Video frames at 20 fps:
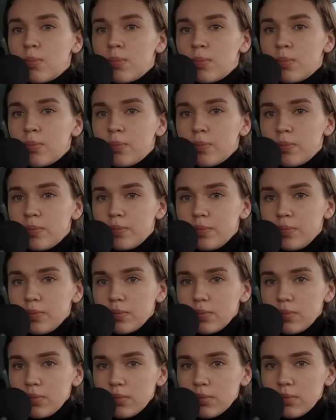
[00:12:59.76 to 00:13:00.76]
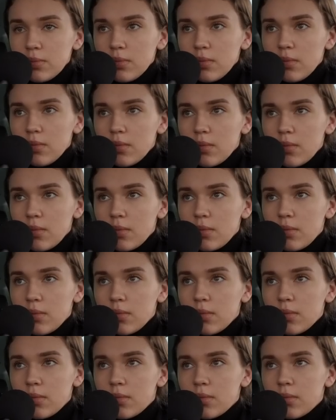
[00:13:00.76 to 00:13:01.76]

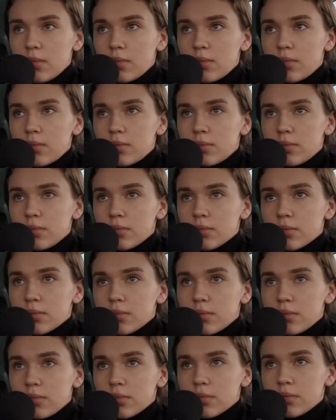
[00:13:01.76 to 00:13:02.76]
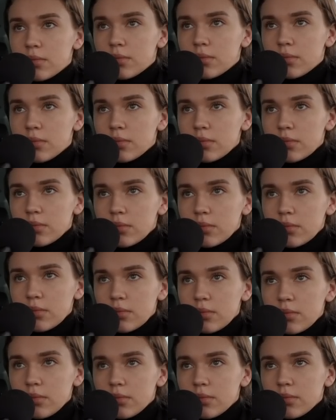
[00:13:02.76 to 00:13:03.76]

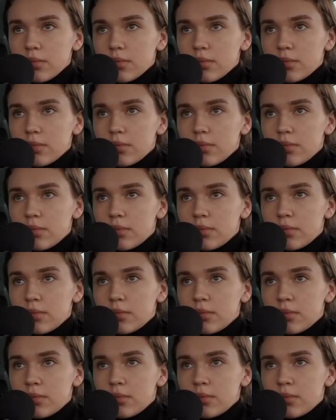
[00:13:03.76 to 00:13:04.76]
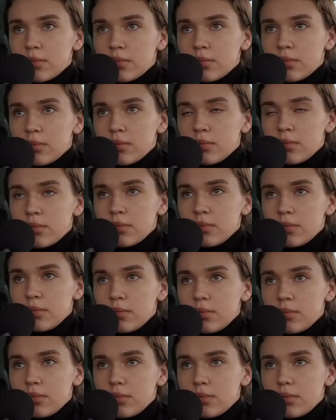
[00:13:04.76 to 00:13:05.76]

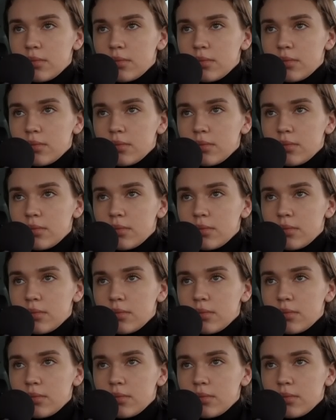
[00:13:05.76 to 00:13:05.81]
This person isn't speaking.